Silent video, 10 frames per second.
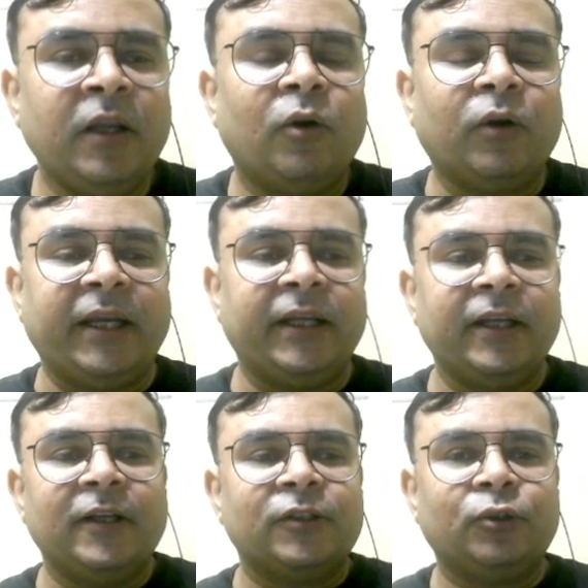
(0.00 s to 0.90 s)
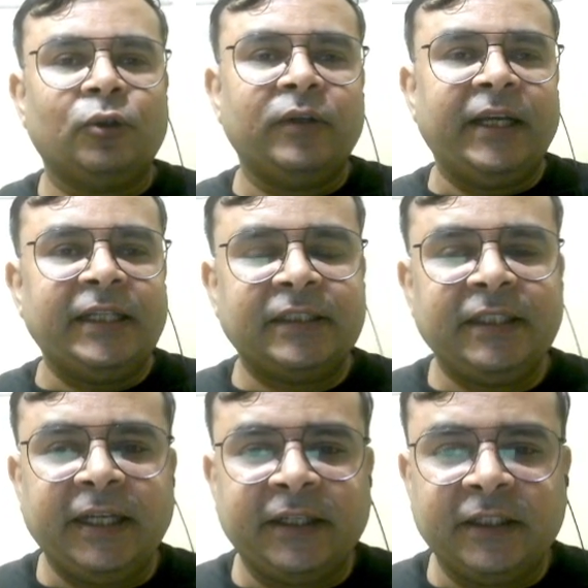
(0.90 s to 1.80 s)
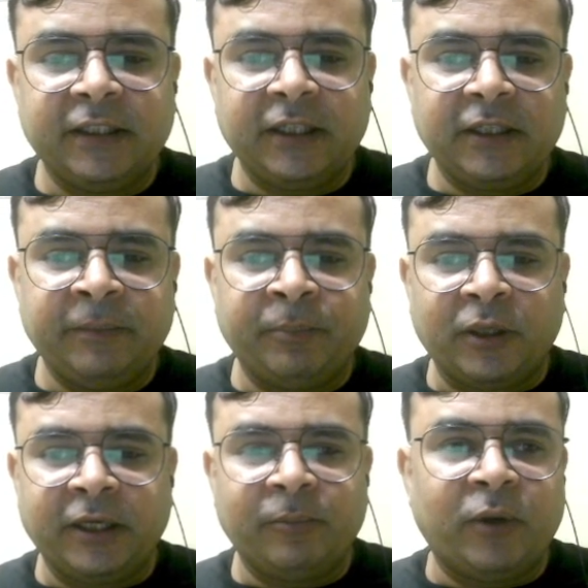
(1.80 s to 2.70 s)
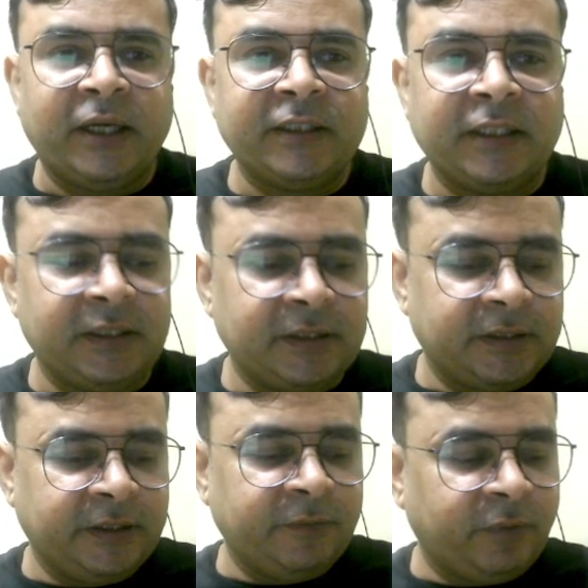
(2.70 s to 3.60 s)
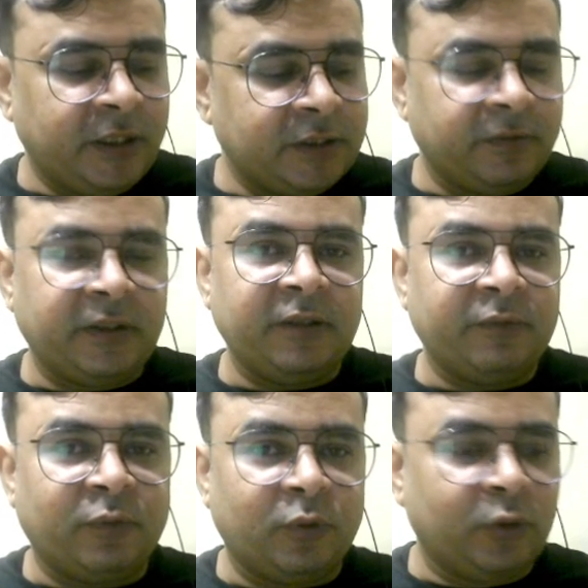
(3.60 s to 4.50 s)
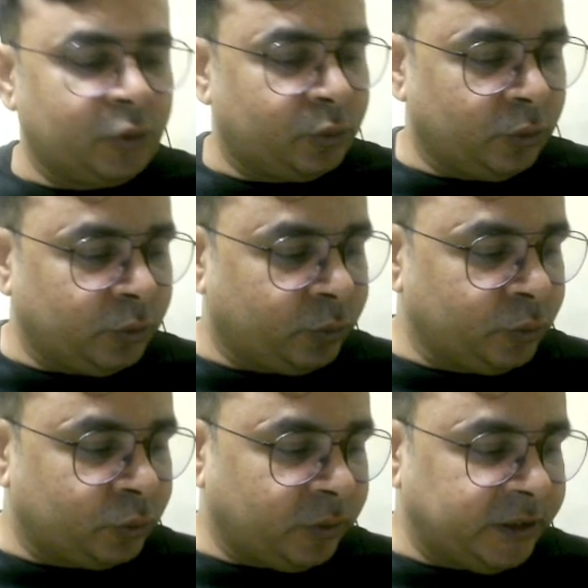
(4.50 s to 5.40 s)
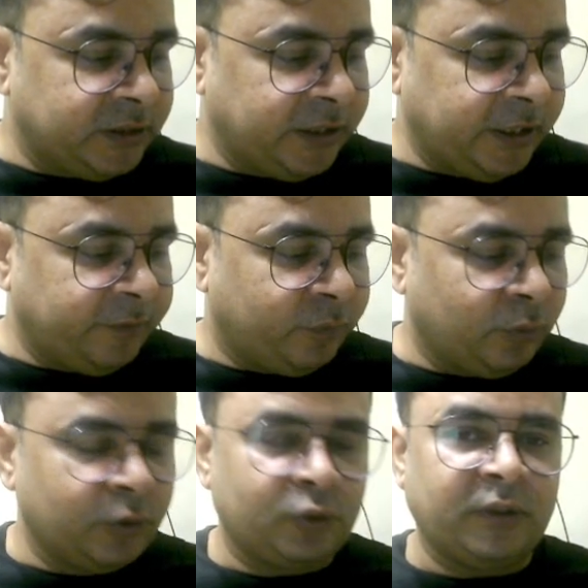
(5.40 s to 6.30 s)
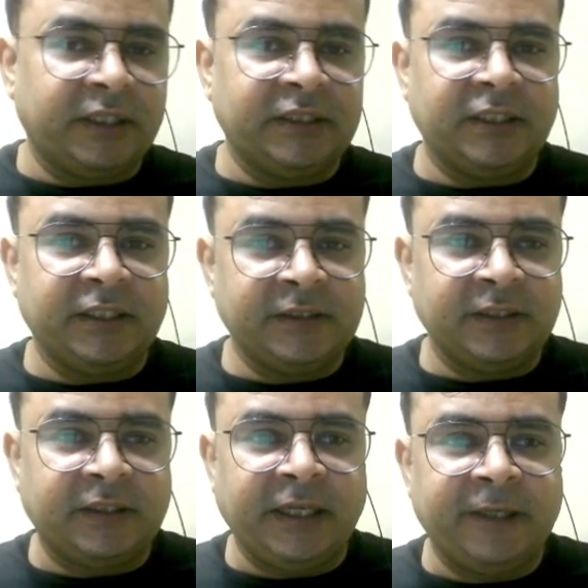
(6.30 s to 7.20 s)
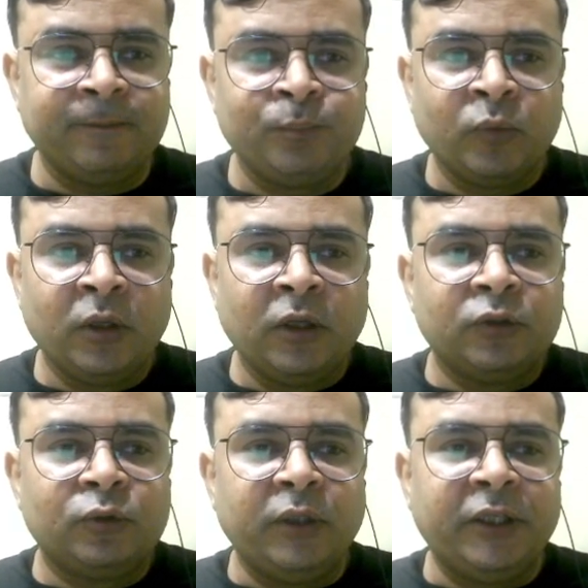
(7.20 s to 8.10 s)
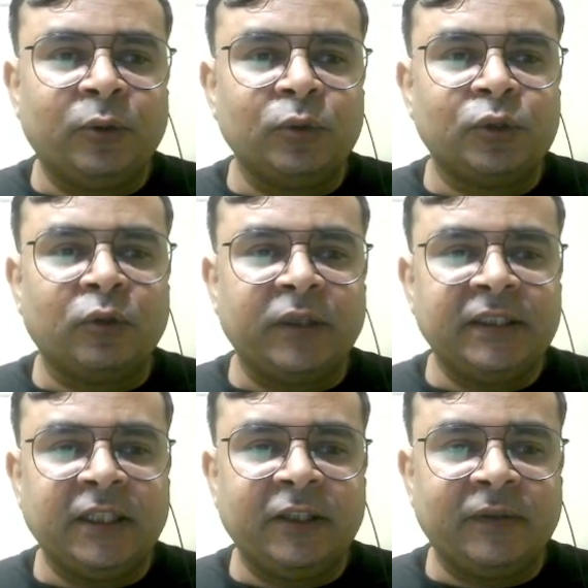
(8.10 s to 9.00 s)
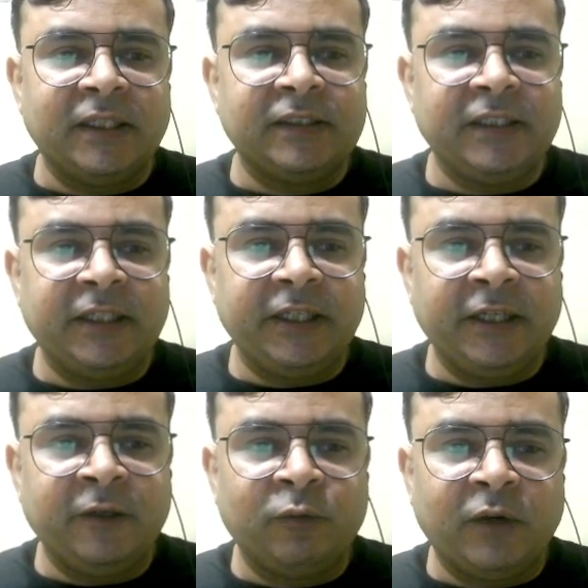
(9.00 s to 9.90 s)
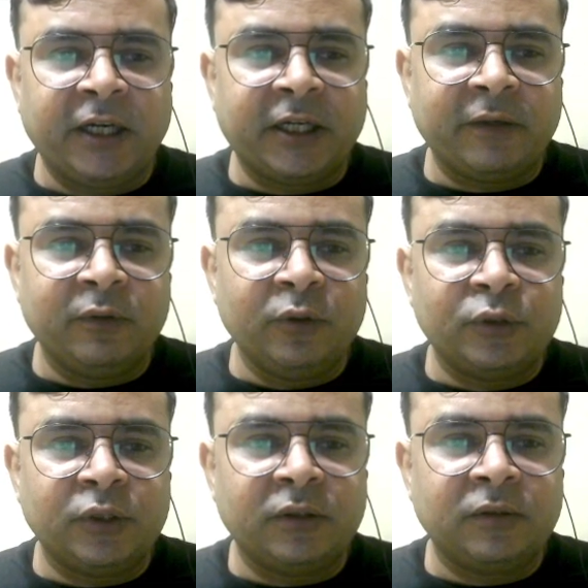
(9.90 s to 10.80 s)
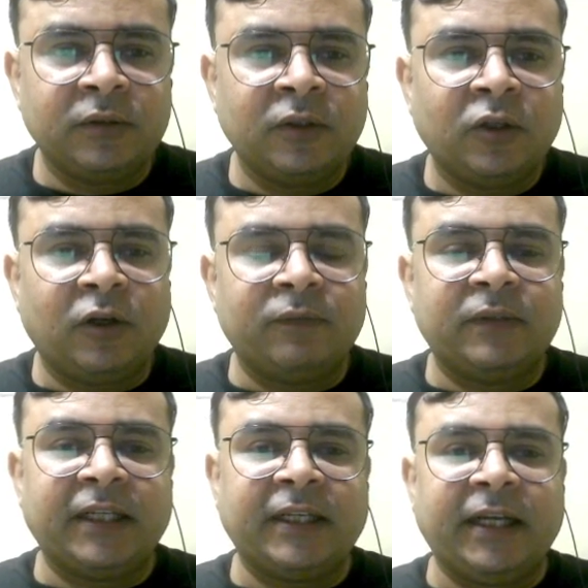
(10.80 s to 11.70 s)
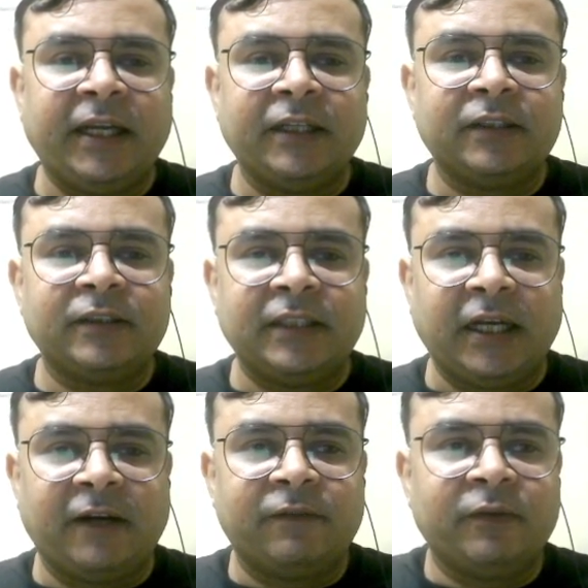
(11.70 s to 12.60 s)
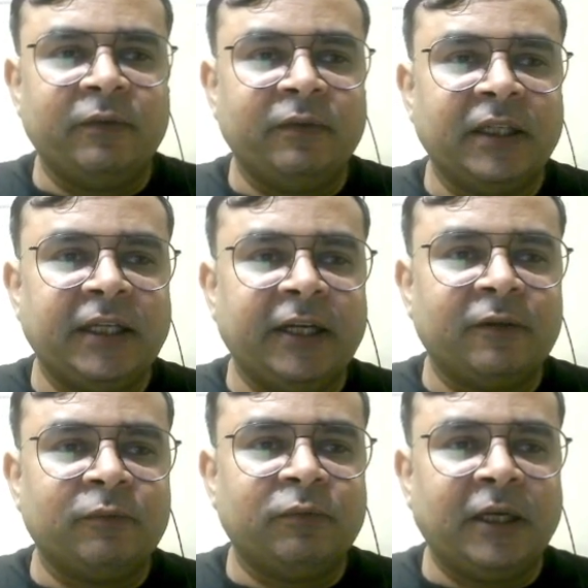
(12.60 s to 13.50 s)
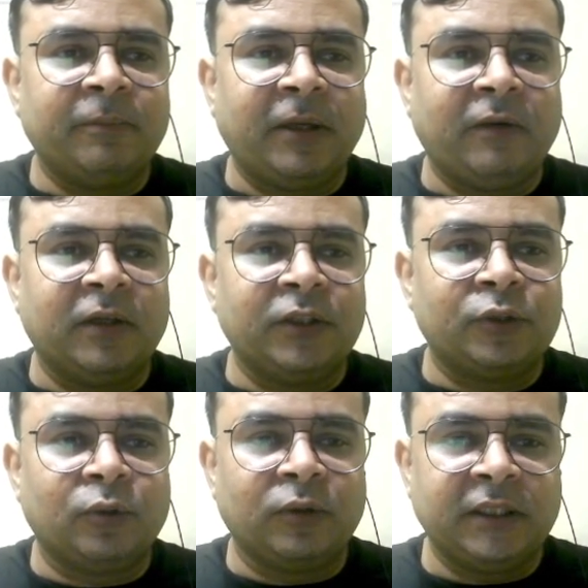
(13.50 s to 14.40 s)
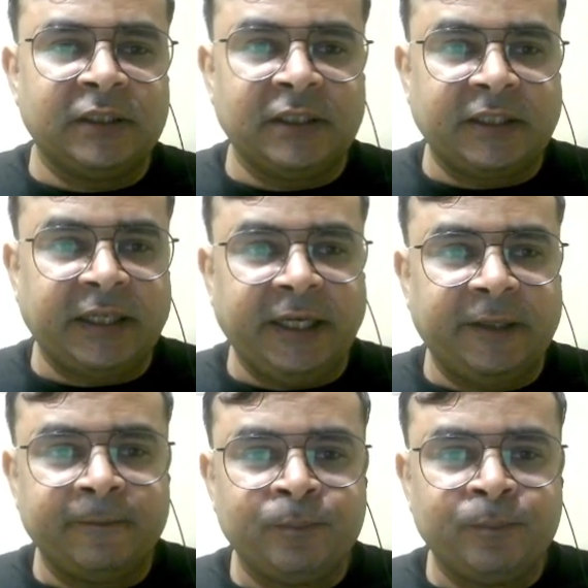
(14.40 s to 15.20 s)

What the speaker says: Okay, so let's see another important point, that is difference between two-stroke engine and four-stroke engine. Is it right? So in two-stroke engine, you can see in one revolution of the crank shaft, we will get one power stroke. Is it right?